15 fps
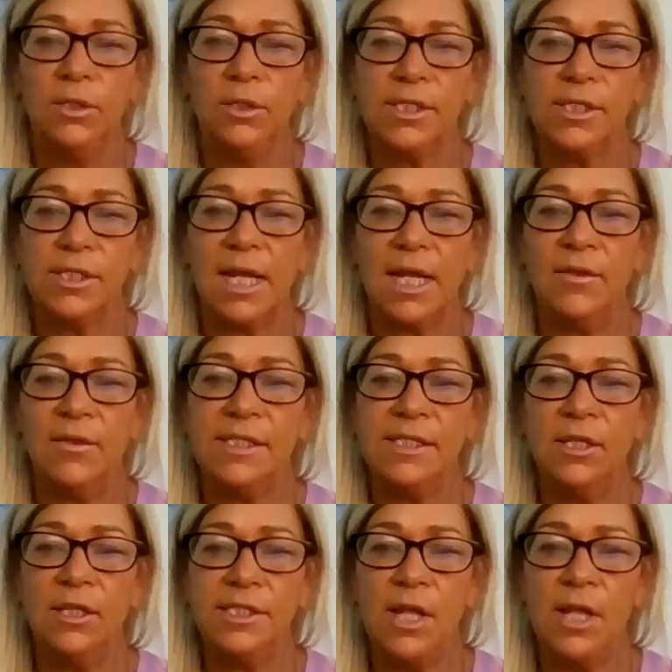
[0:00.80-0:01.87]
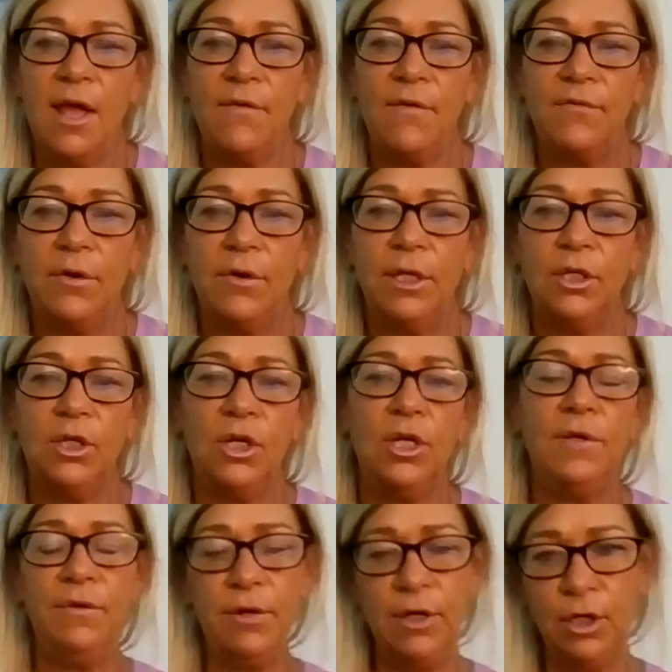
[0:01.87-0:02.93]
Just getting these alerts off. Very
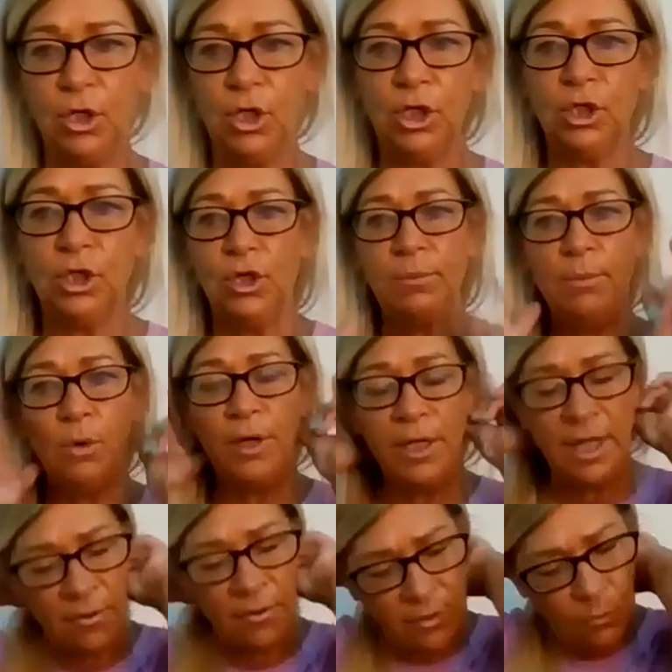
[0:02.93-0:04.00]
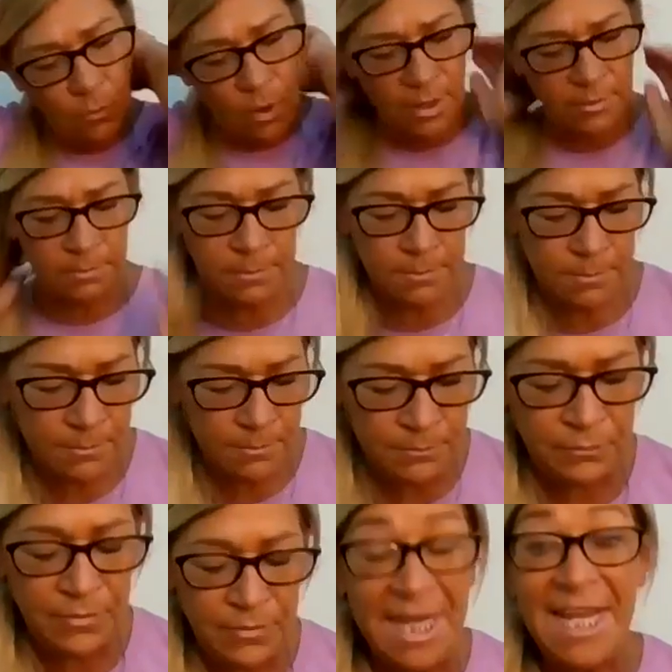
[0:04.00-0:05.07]
good, very good. Good morning, everyone.
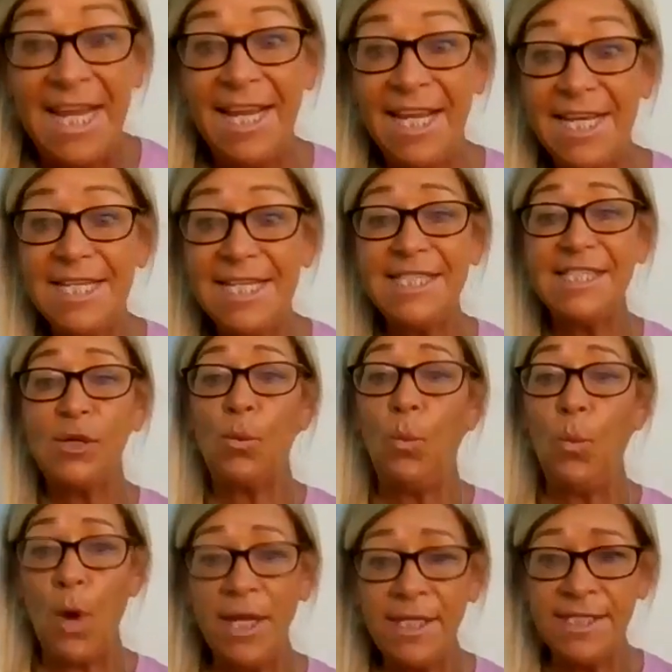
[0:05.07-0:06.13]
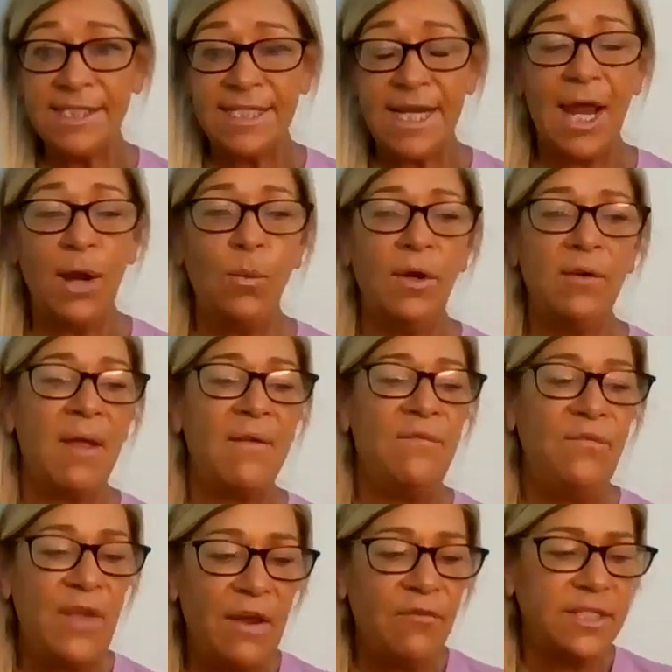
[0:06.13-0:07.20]
it is Wednesday, one of my
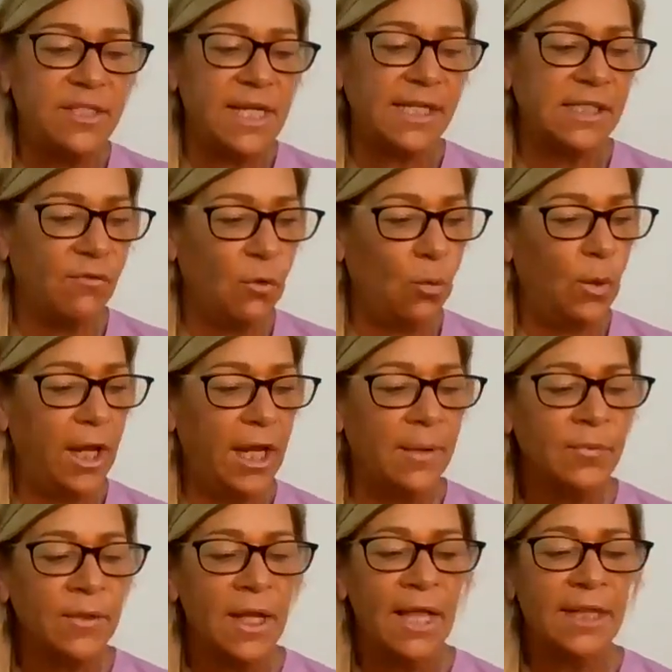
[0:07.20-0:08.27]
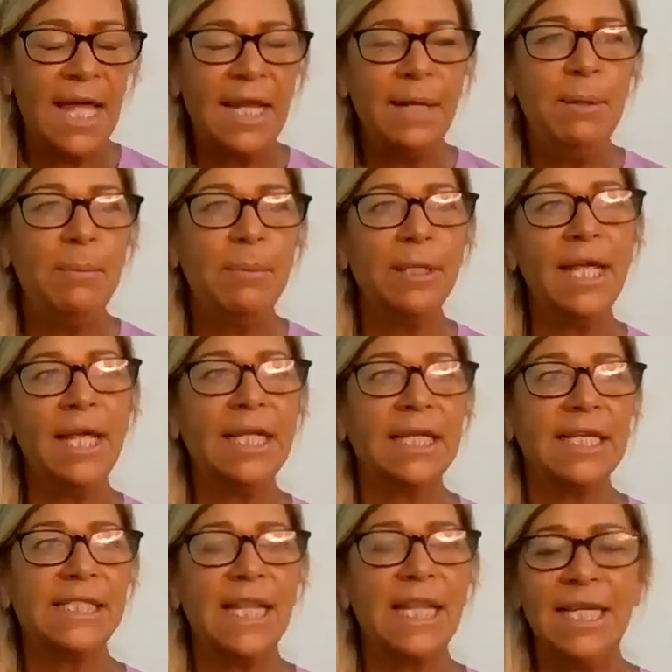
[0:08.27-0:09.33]
favorite days of the week. A lot of people like it
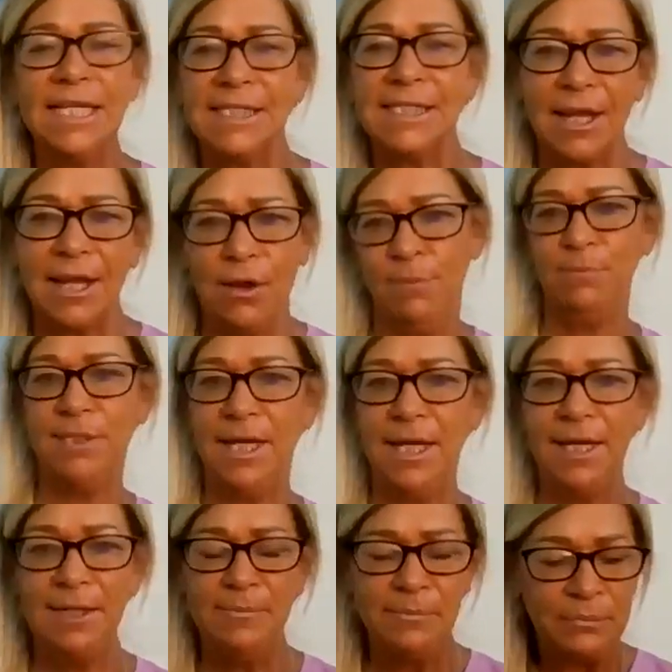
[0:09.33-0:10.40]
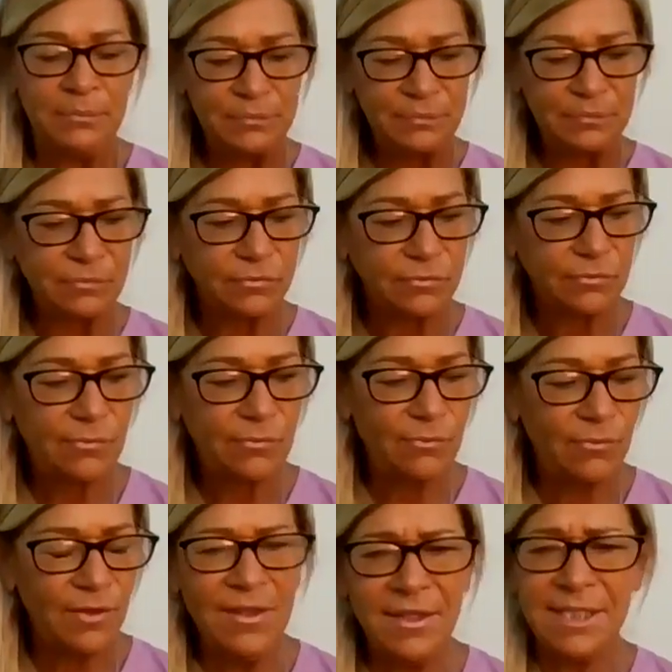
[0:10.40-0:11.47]
because I think it's like hump day.
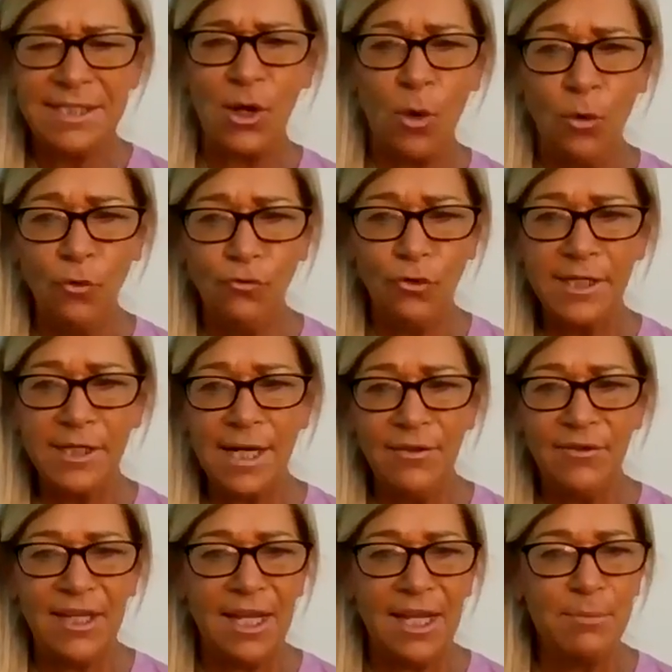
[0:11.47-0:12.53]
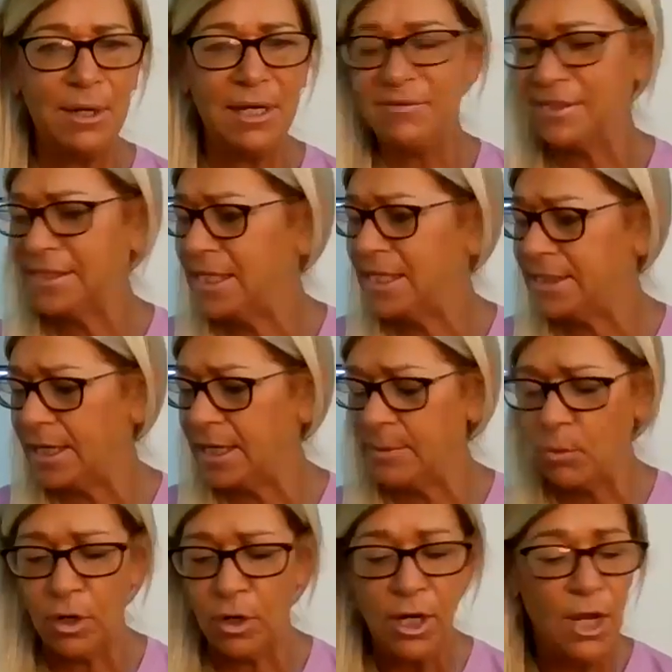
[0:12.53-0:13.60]
I think it's an old phrase. I don't think anybody even says that
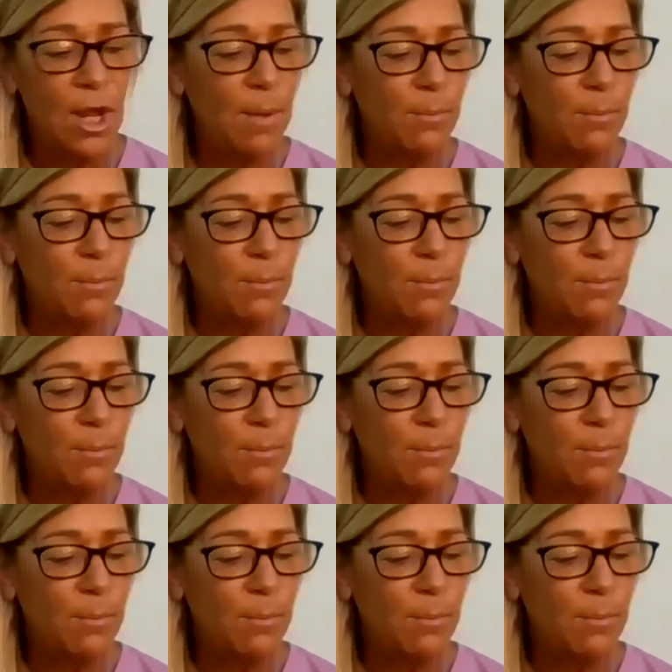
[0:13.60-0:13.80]
anymore.